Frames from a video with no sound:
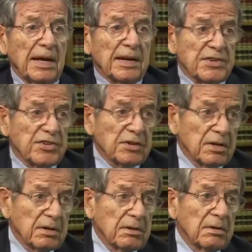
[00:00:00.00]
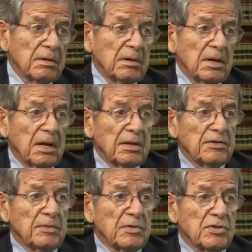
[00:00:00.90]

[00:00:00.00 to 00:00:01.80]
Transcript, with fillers: Edison, some